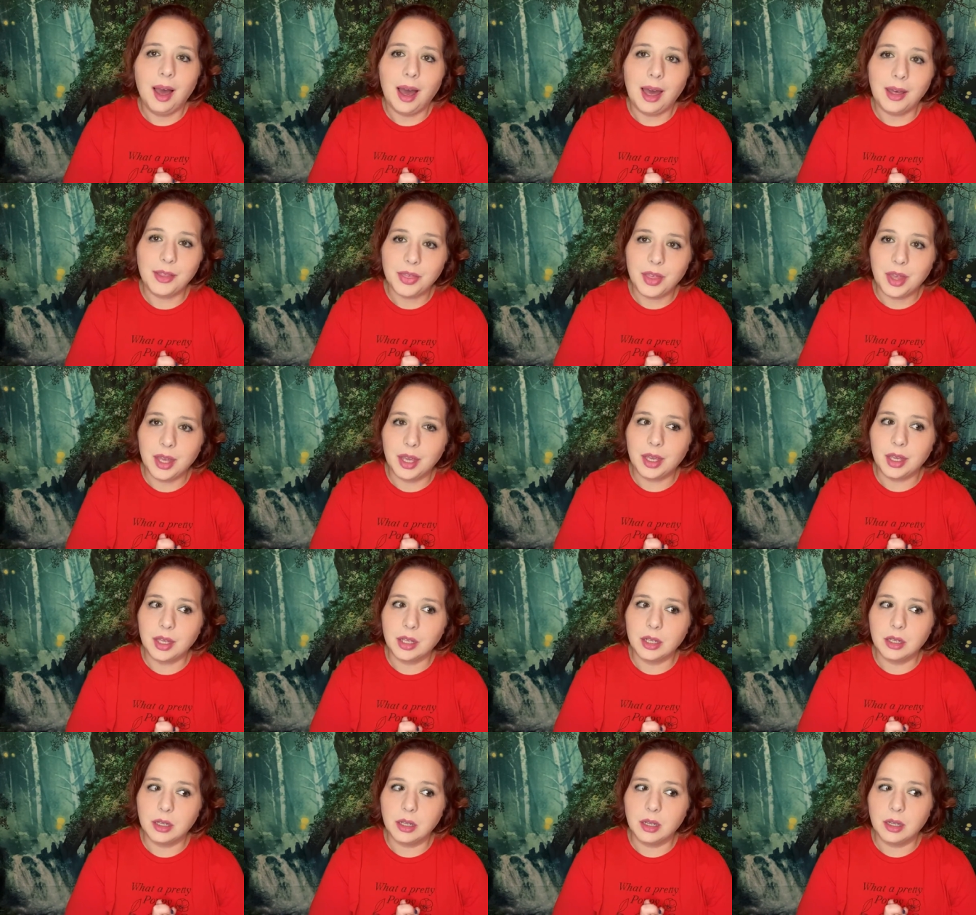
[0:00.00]
I
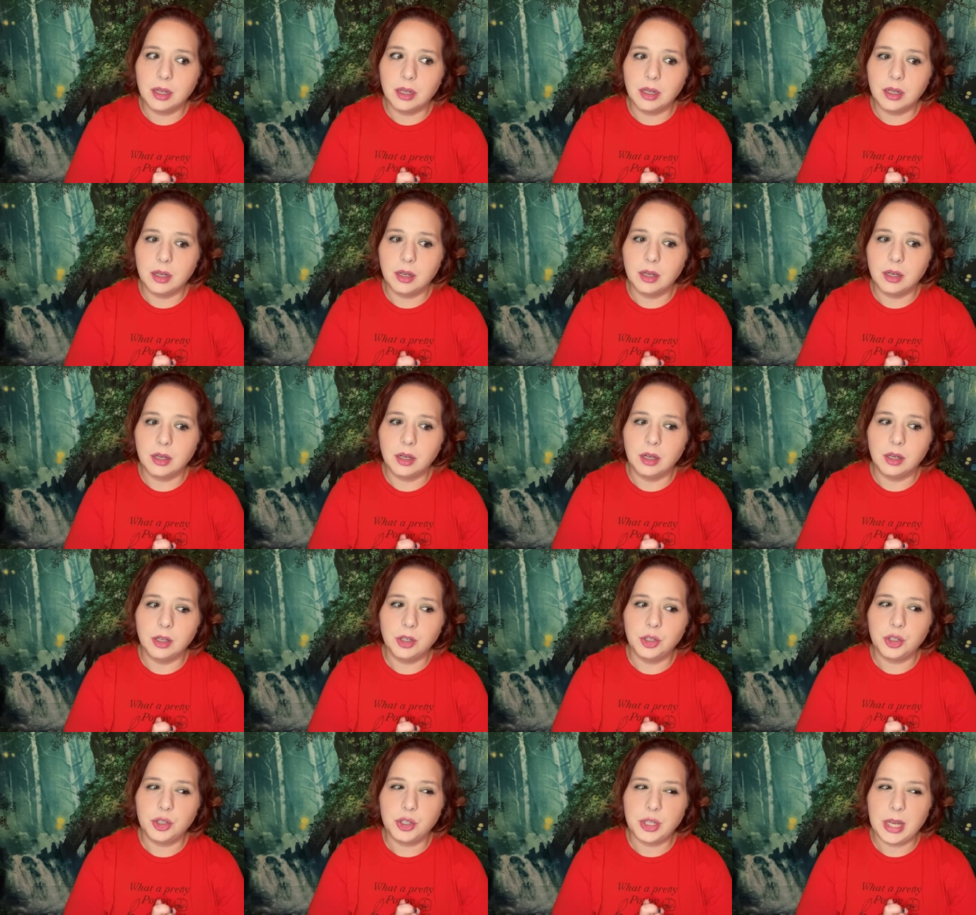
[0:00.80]
think
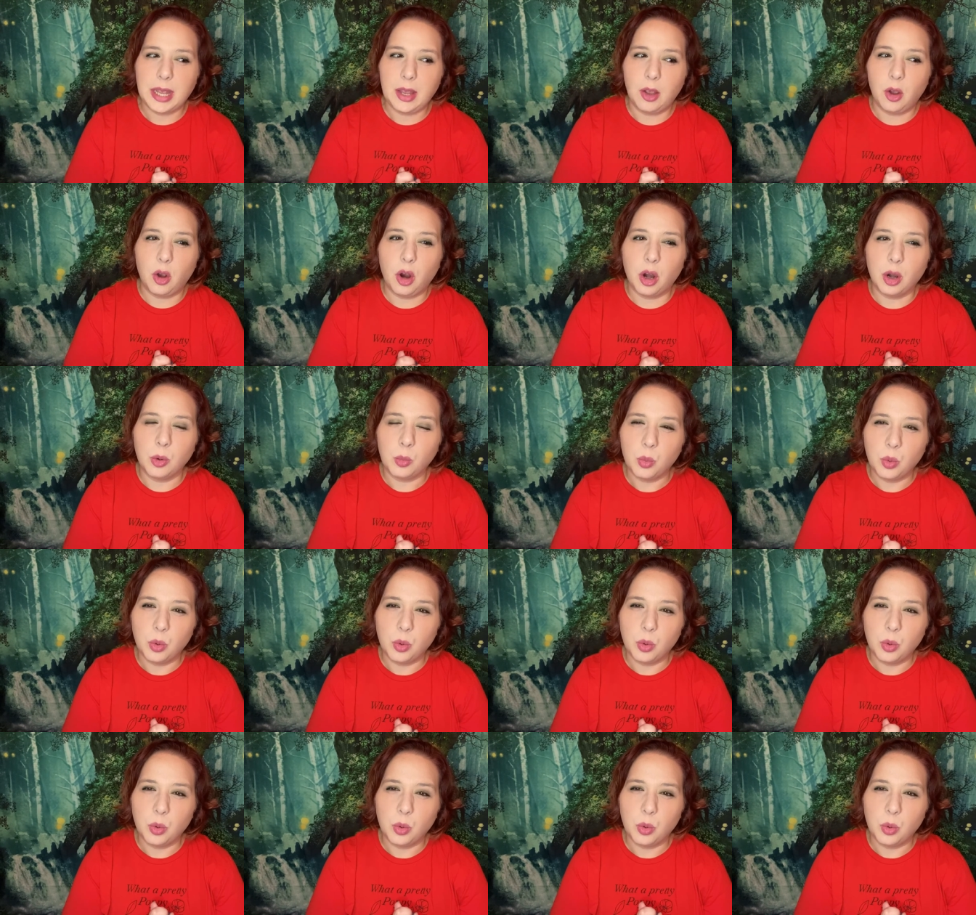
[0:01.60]
J.R.